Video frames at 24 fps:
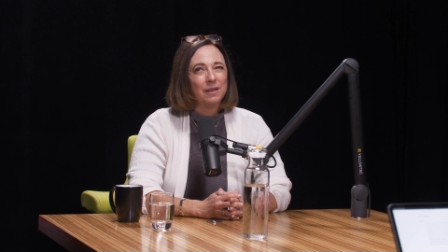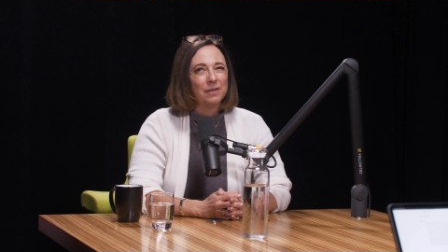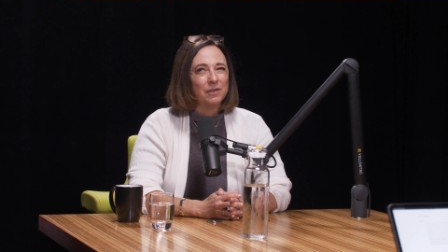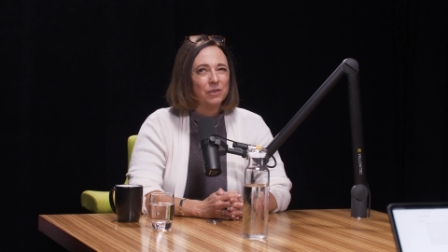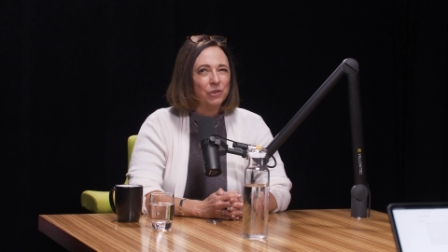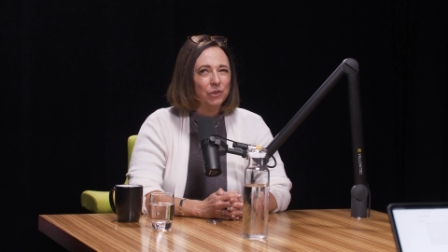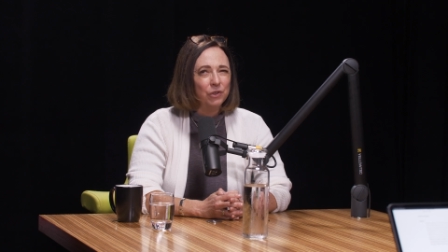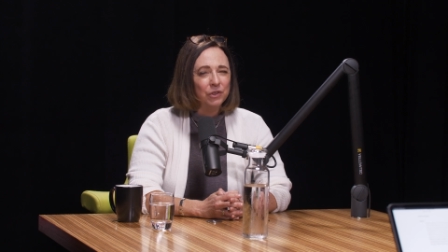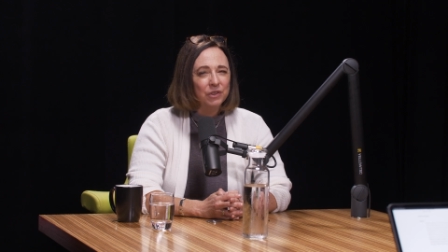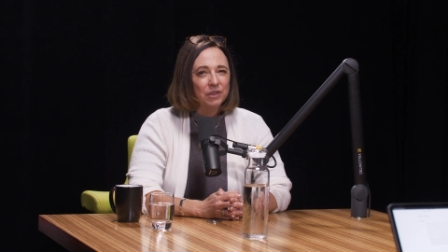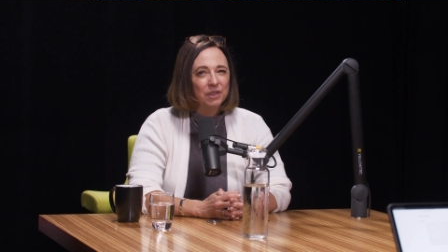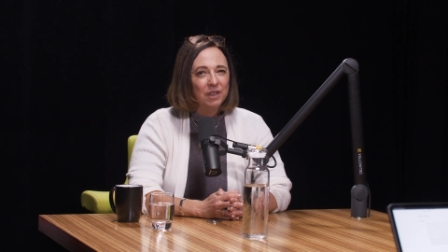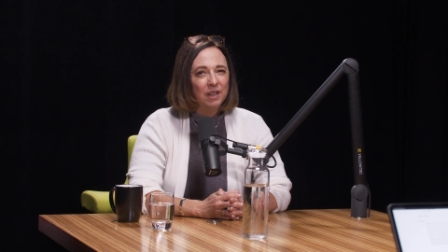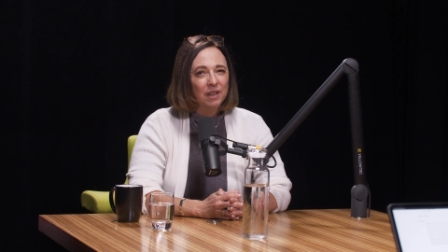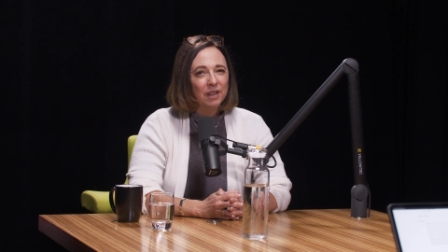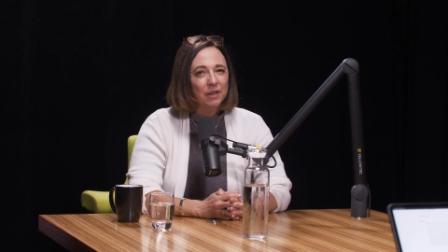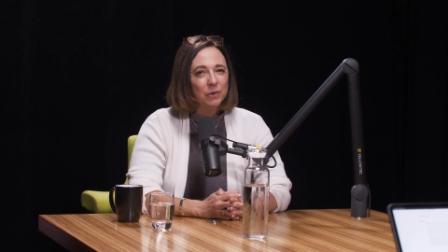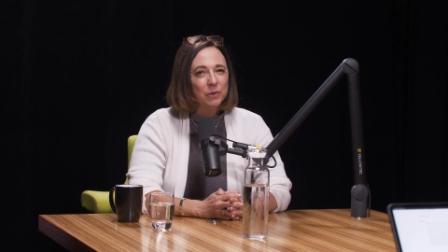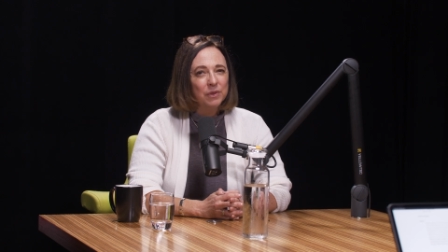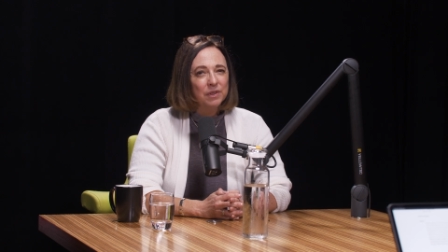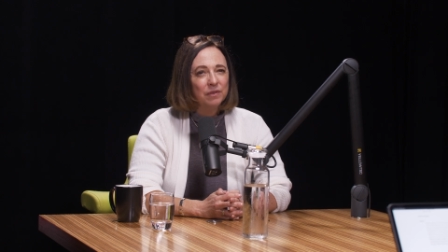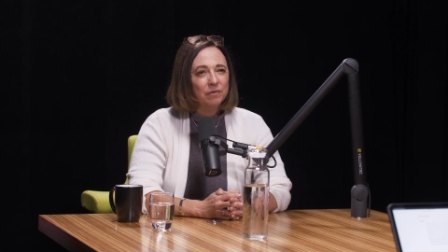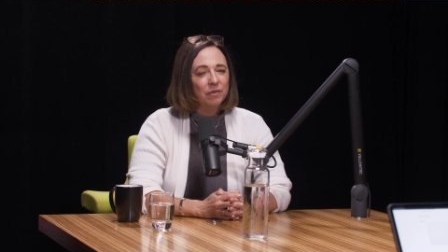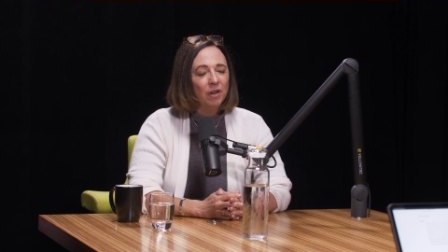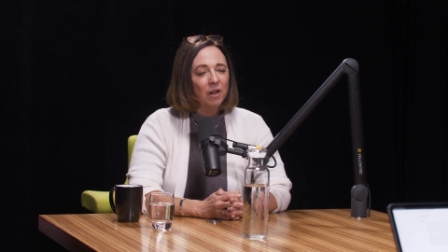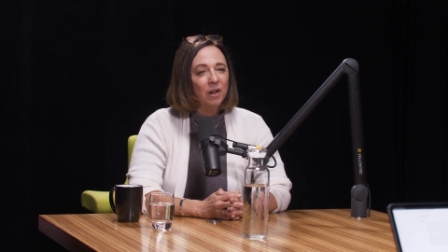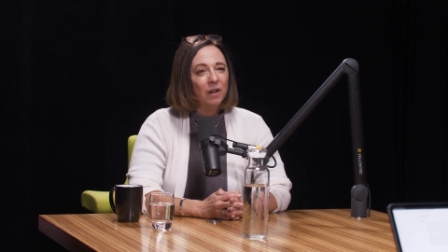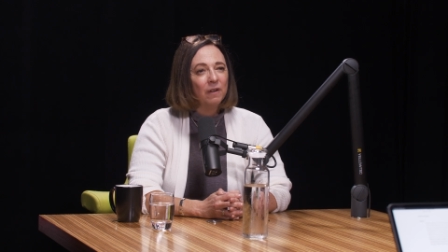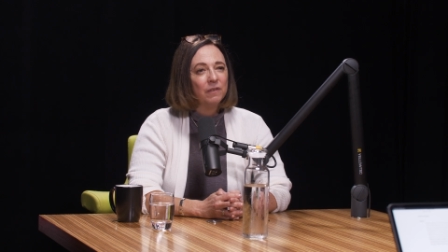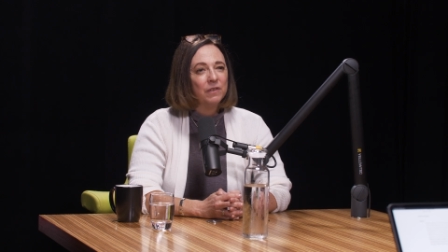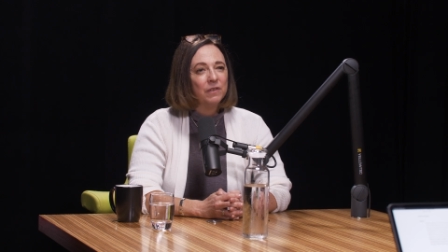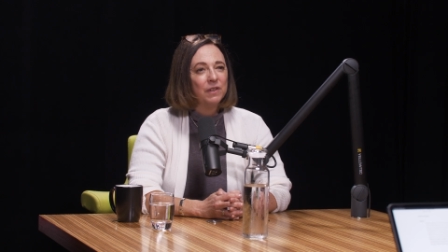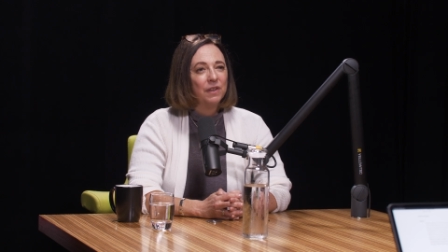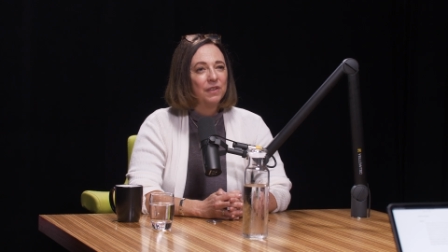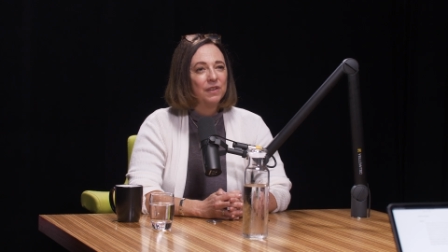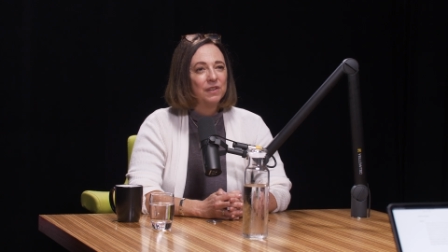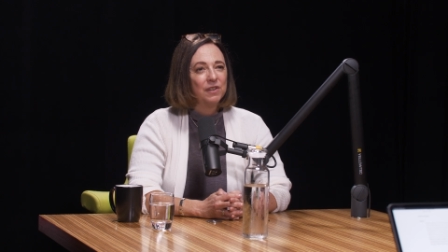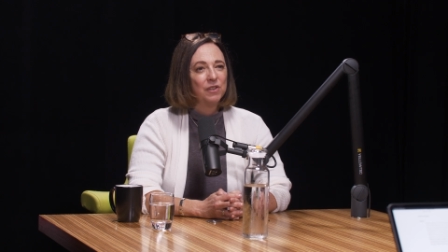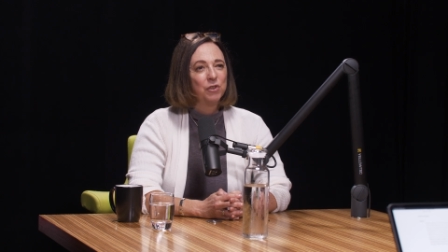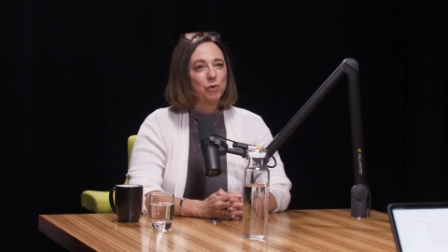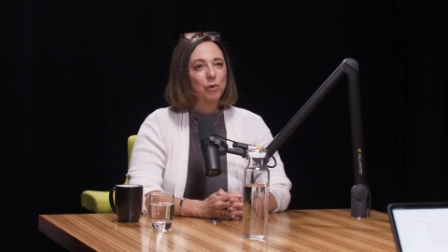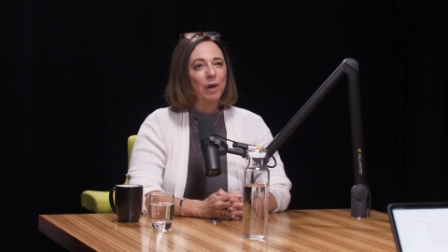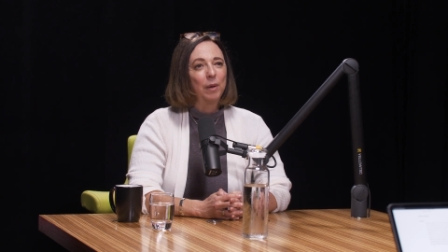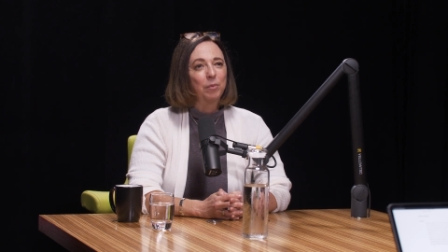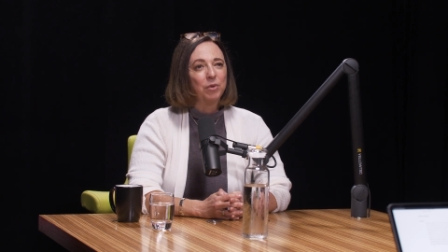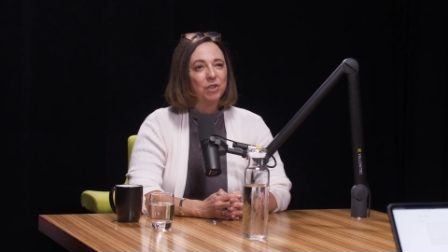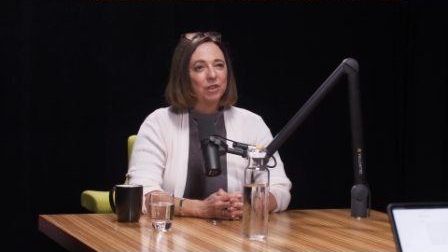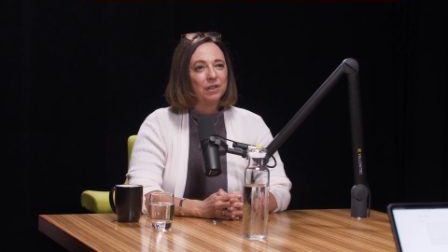uncertainty that was involved and the
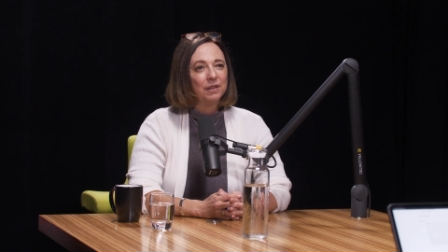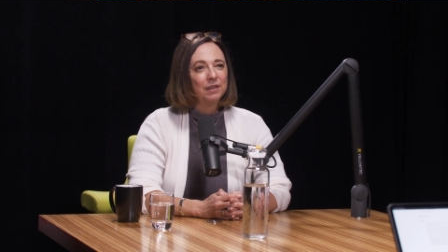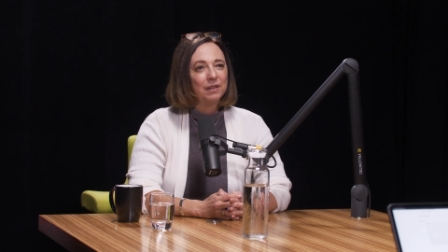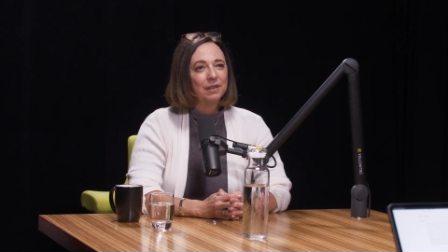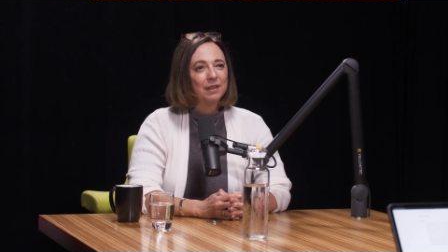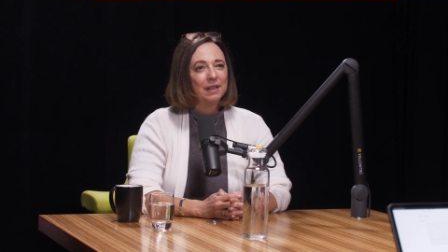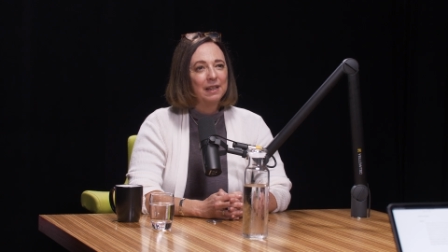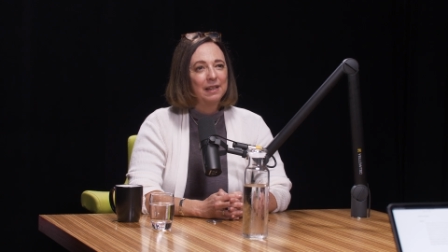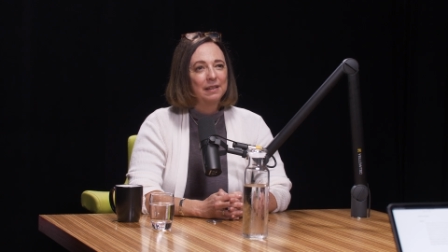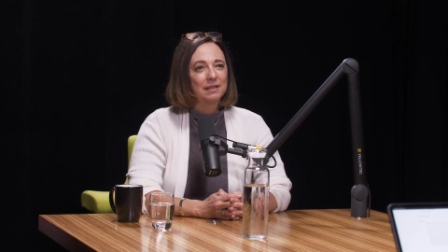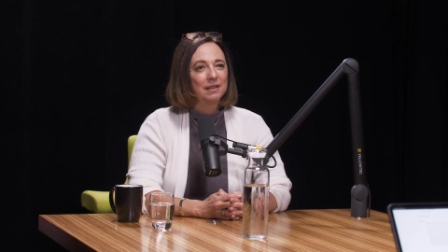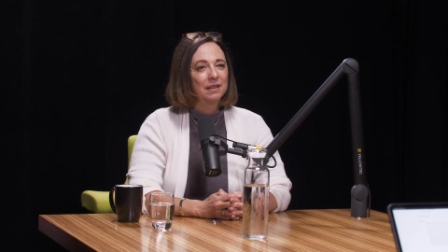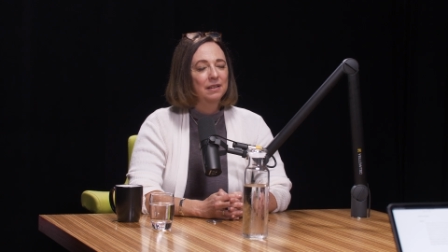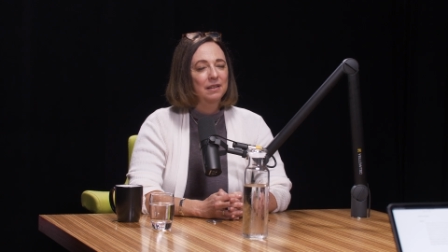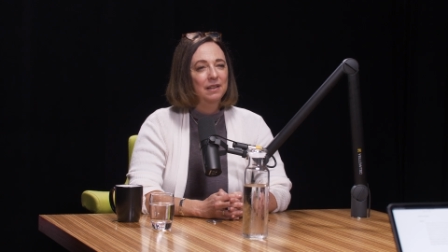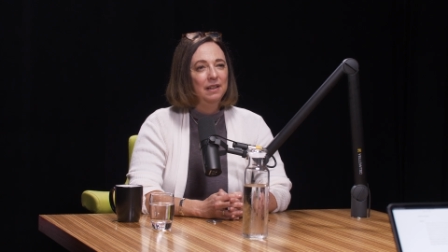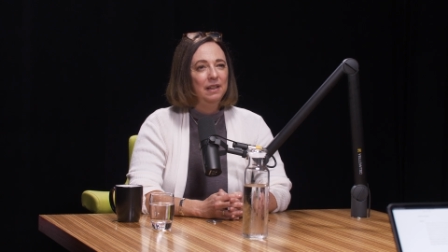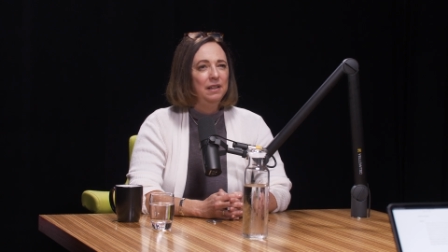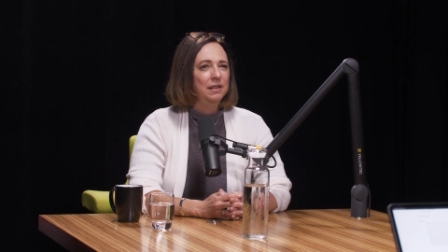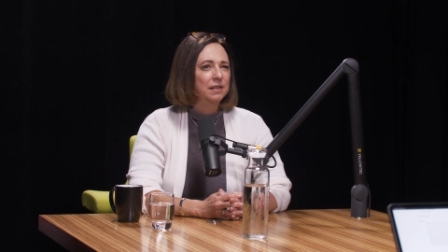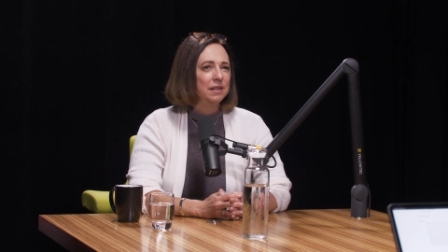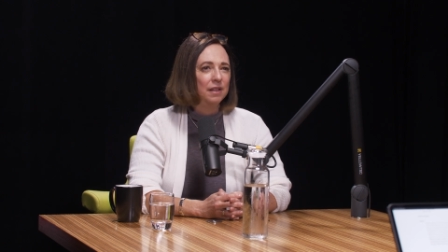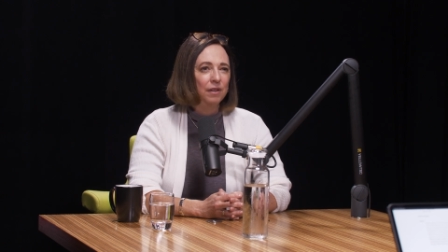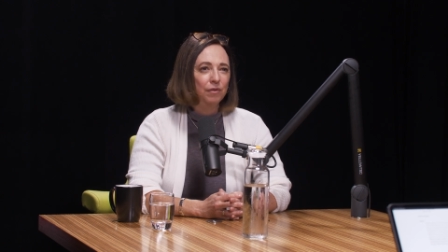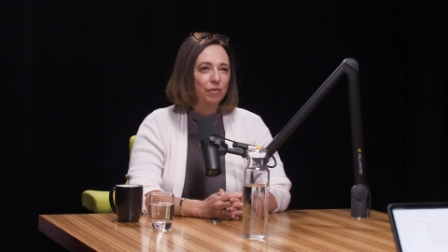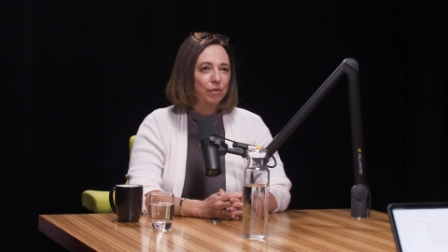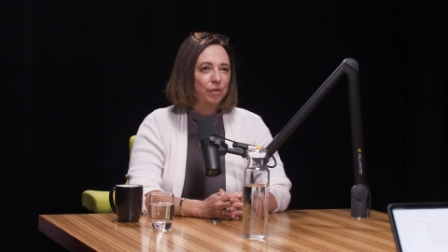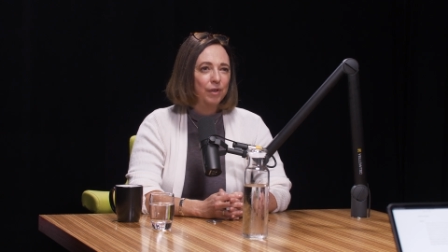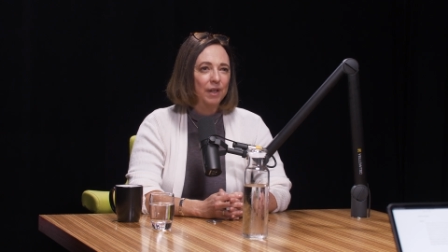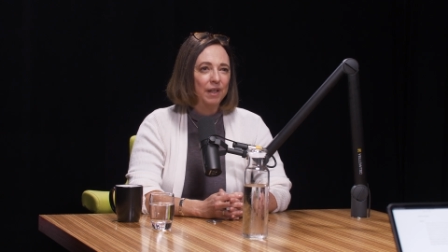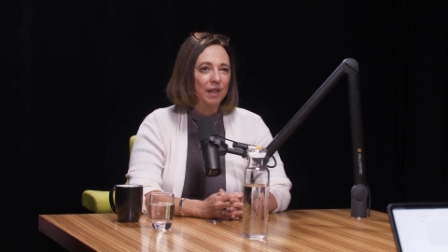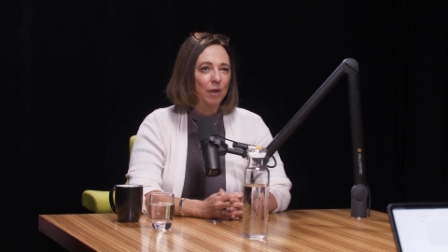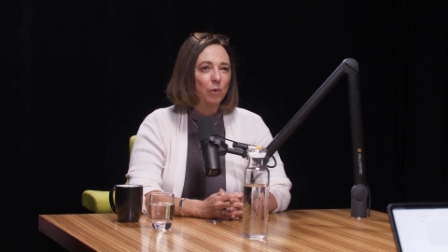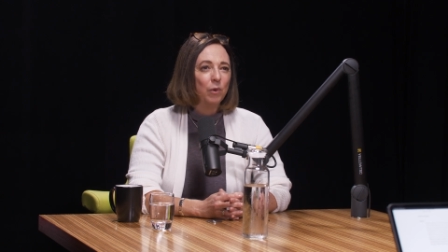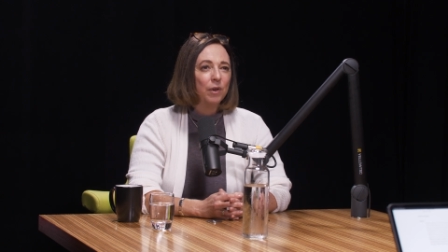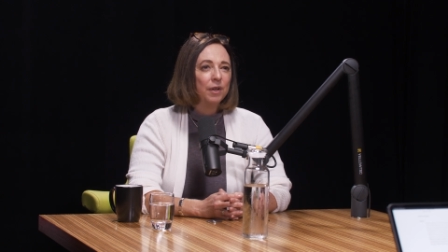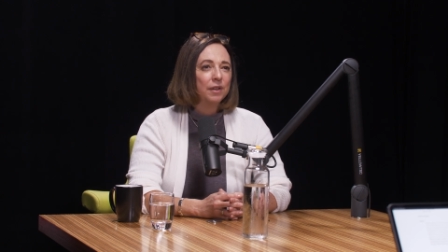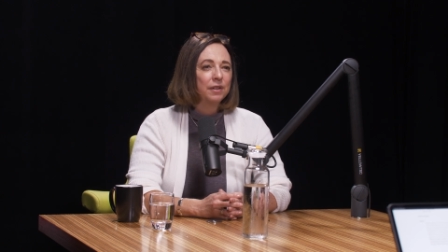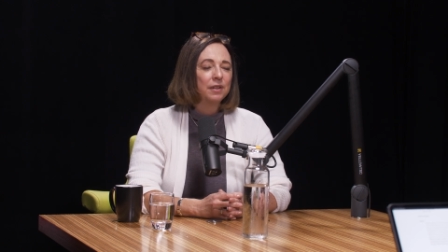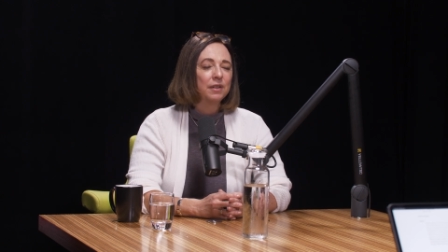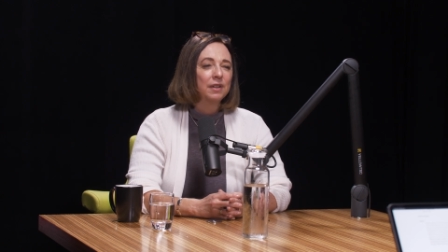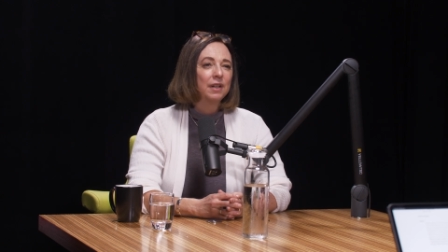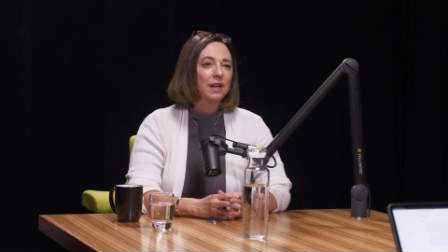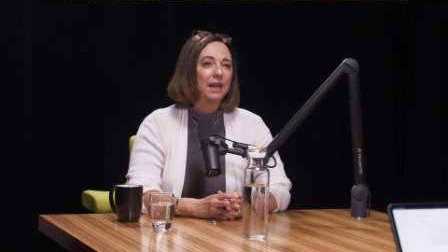disruption isn't easy for anyone.